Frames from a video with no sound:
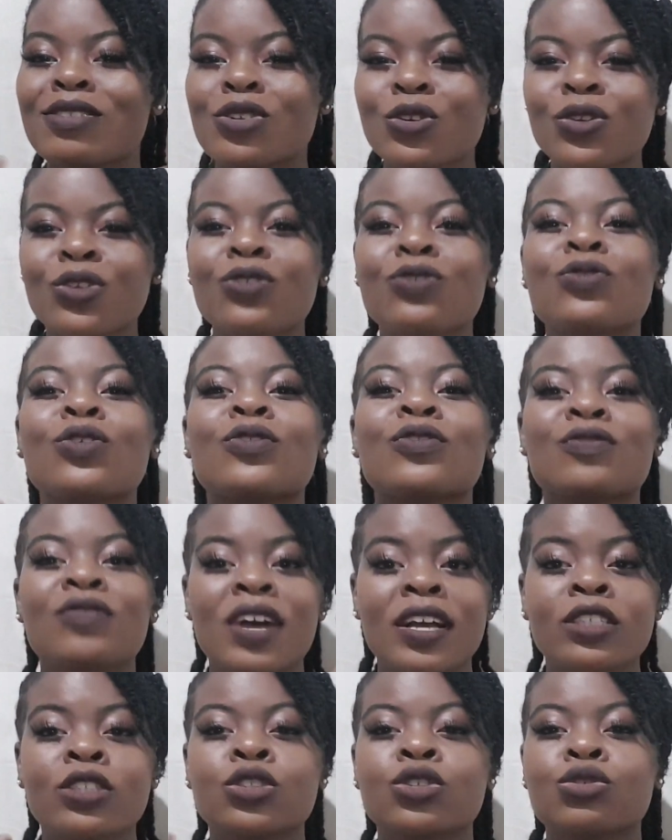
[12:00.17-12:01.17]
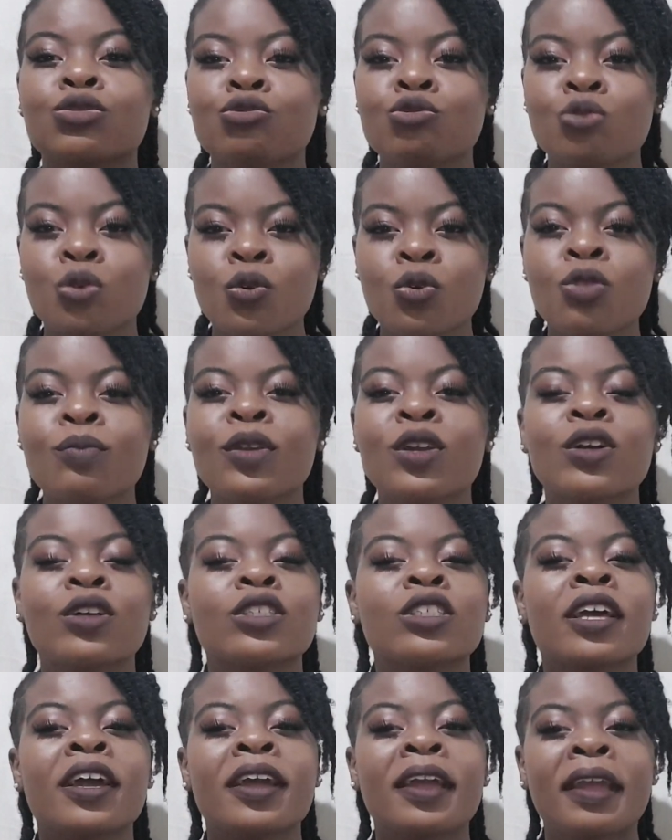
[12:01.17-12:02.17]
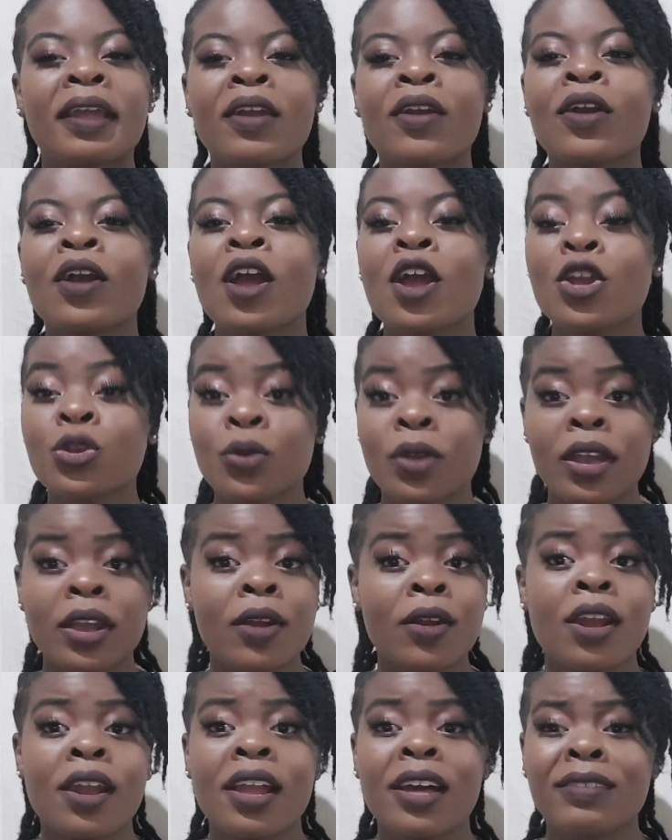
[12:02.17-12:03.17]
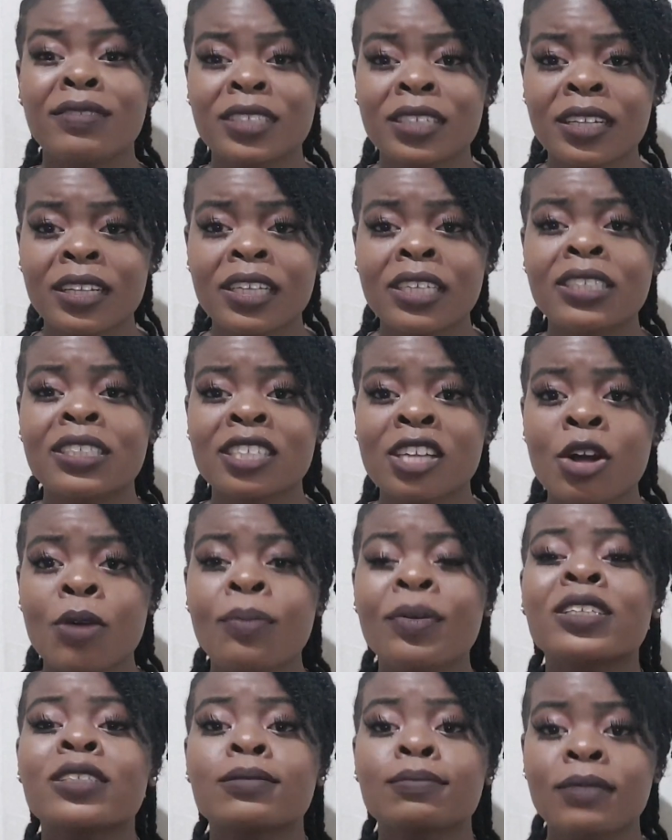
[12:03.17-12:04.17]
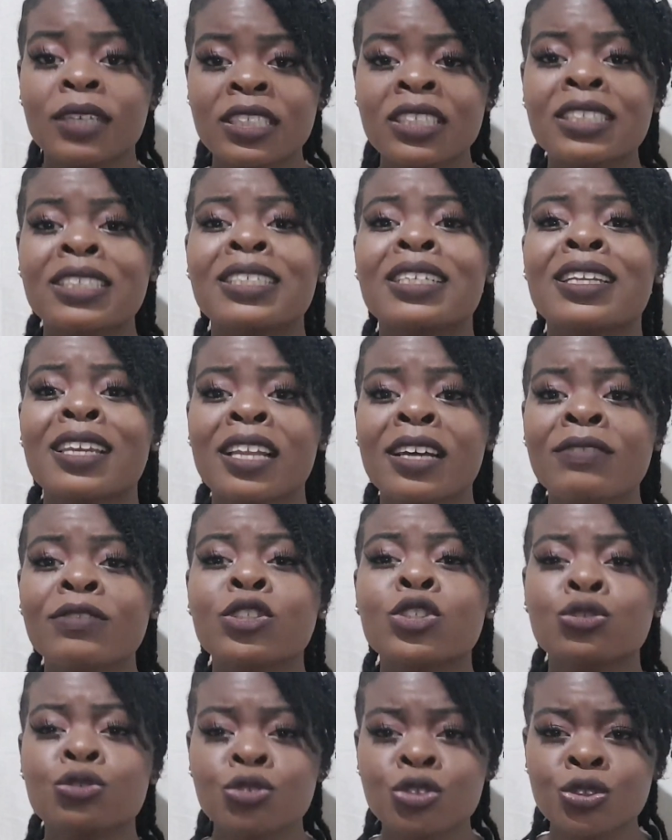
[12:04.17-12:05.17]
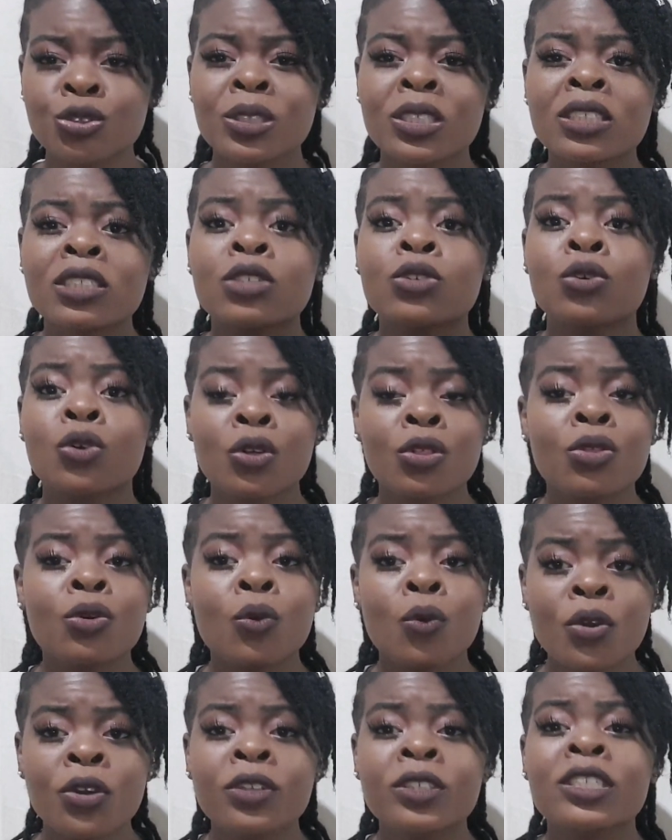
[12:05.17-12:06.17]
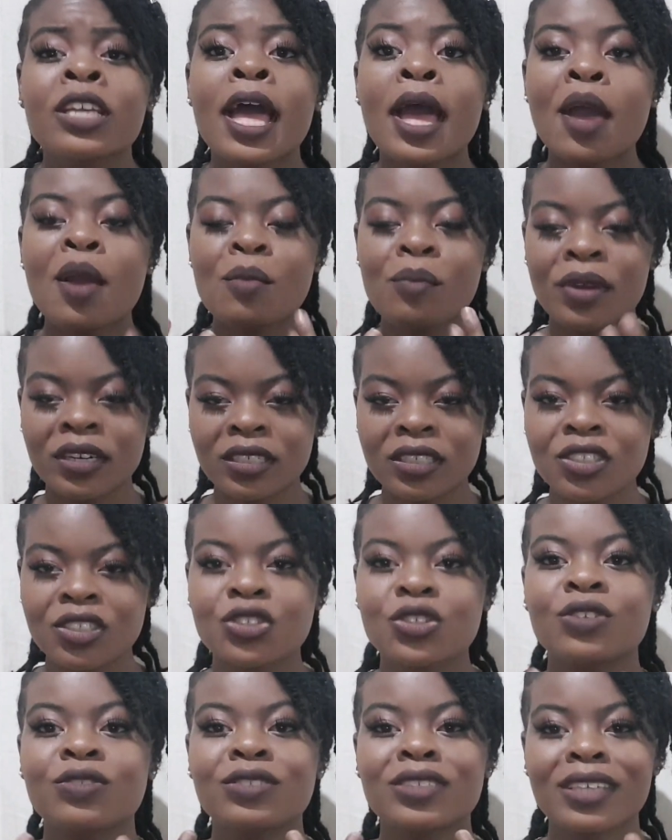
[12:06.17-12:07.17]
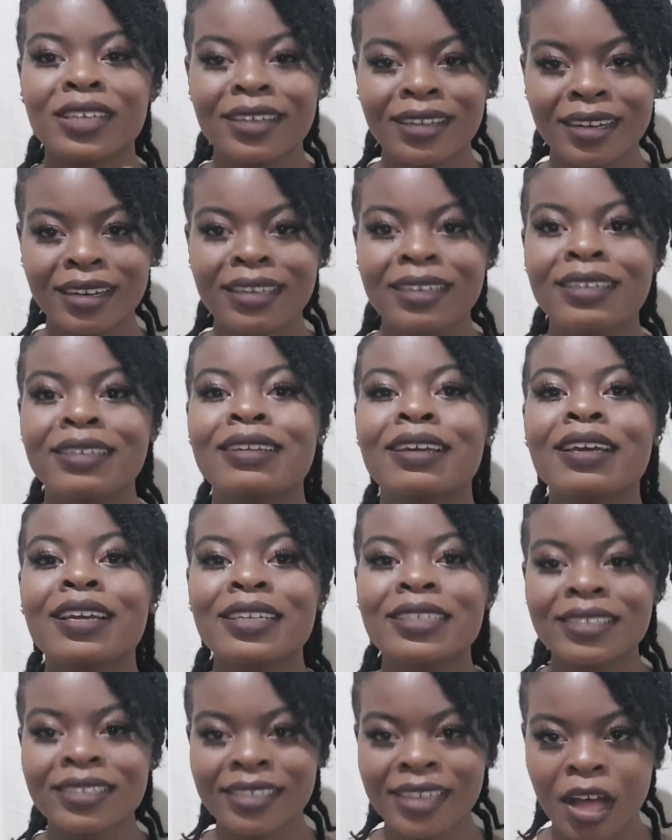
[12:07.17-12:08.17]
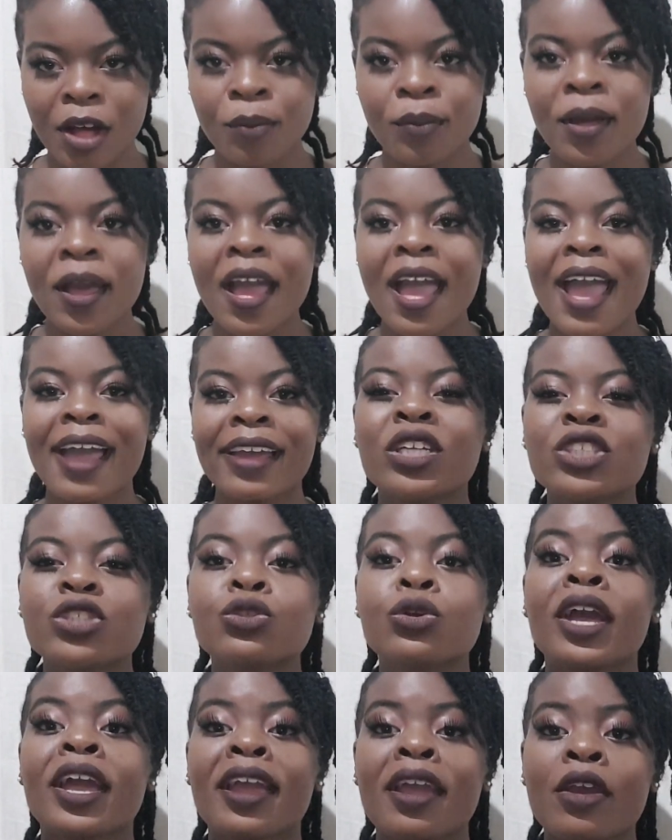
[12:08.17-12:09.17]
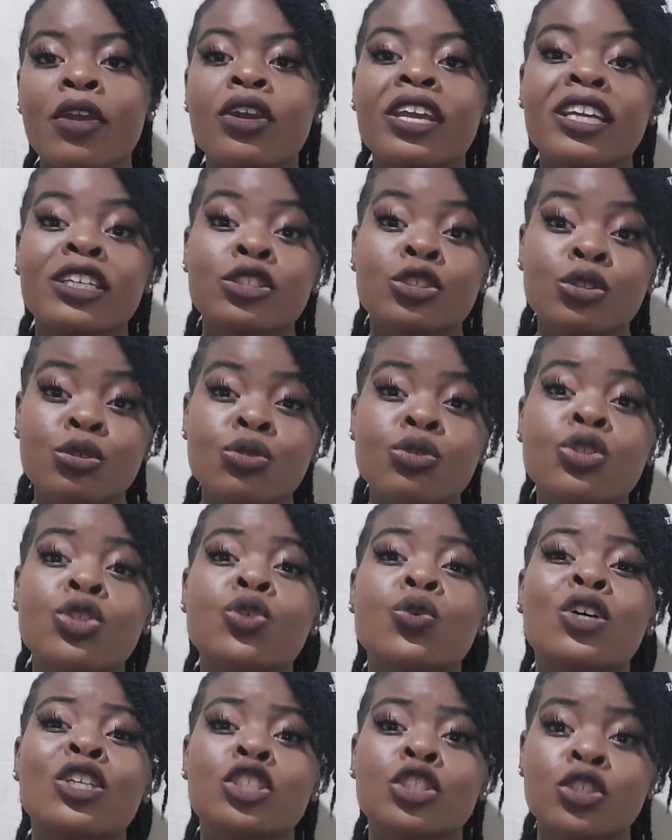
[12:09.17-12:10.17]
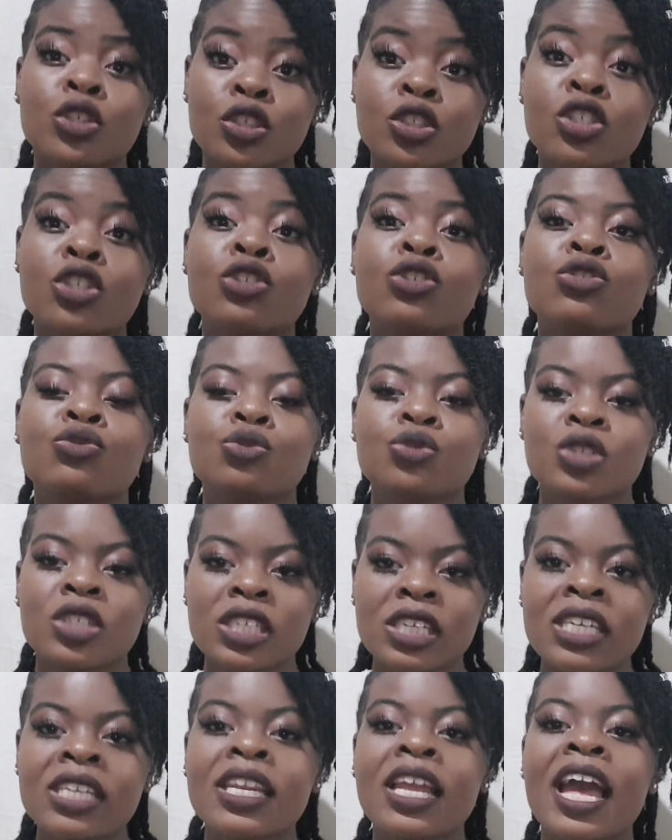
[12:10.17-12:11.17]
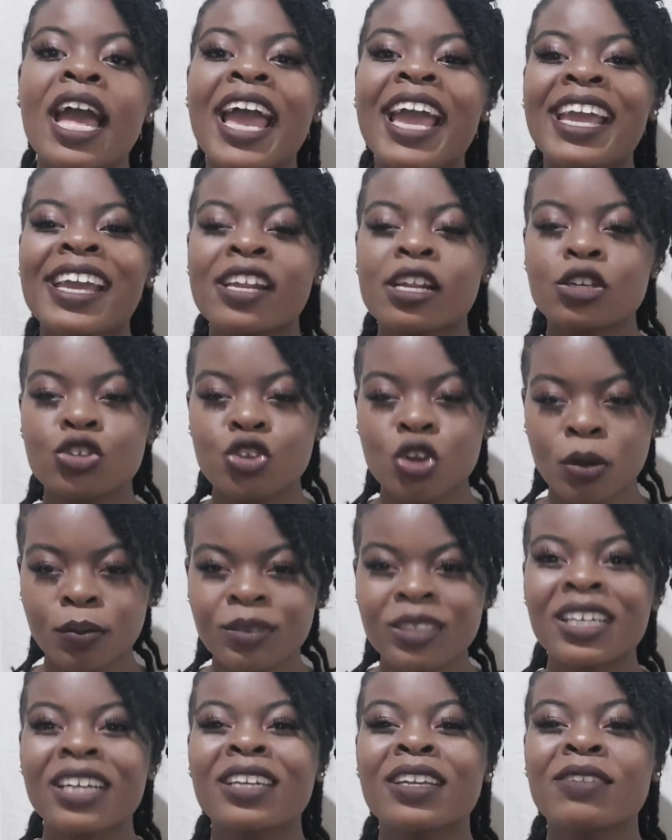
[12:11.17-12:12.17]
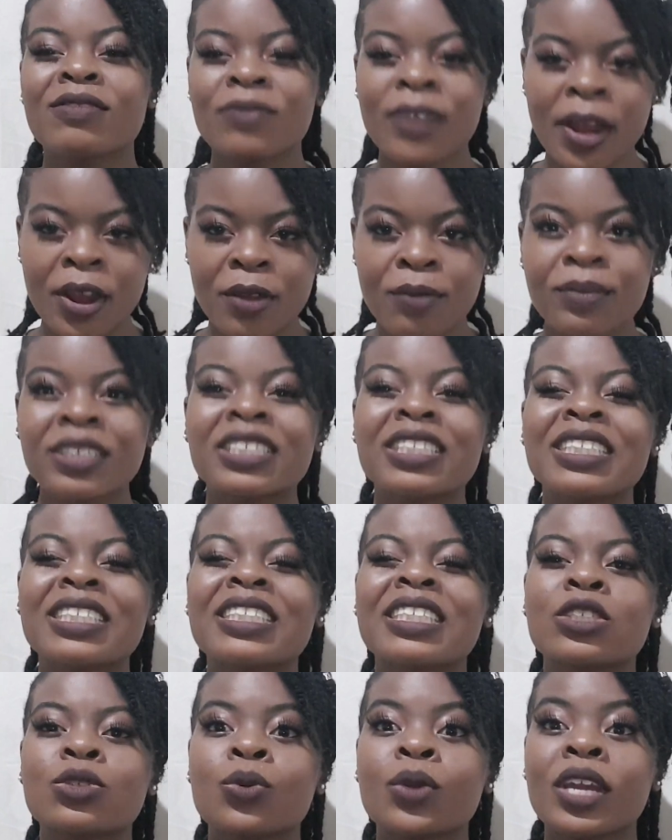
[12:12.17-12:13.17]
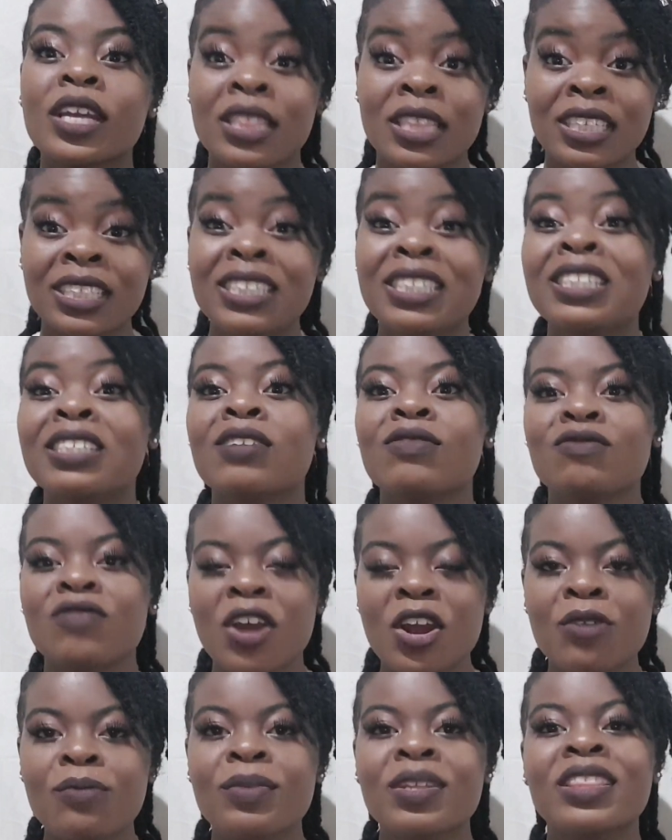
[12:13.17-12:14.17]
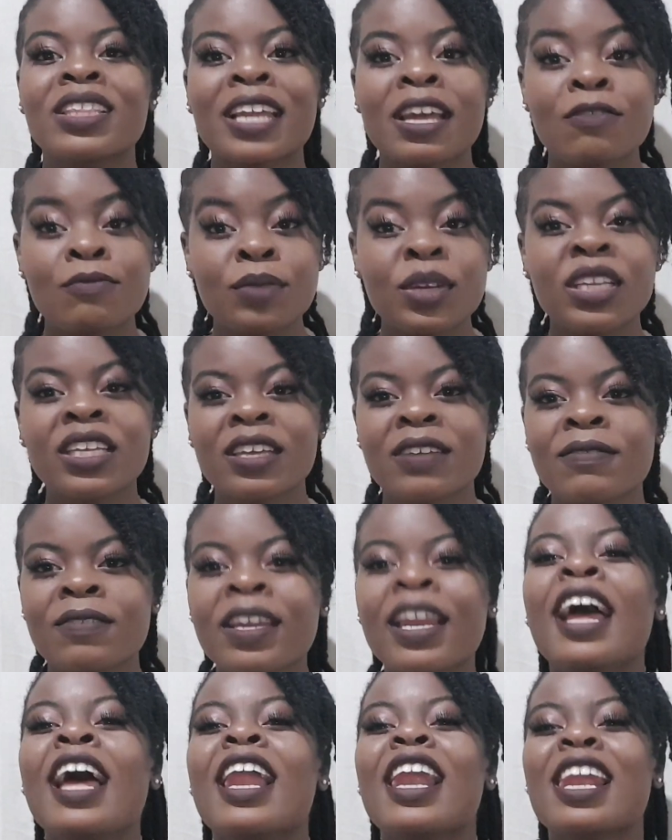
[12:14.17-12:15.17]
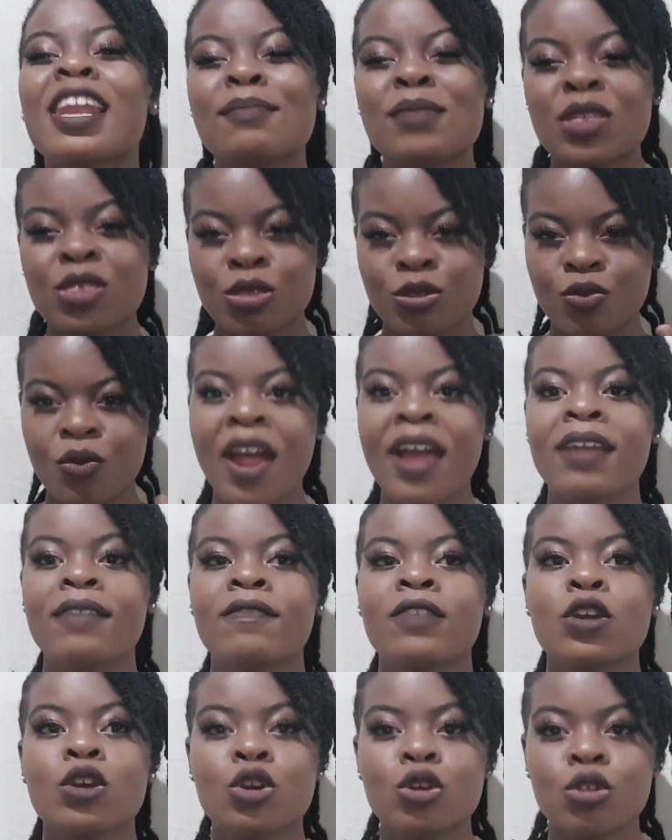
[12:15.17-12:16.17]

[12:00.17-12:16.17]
good for fast growth, because your hair loves a clean scalp as much as it loves nutrients and all the oils, but it deserves a clean scalp. Once your hair gets used to a certain routine, it adopts that environment and says, okay, this is the environment that I've been given. Let me thrive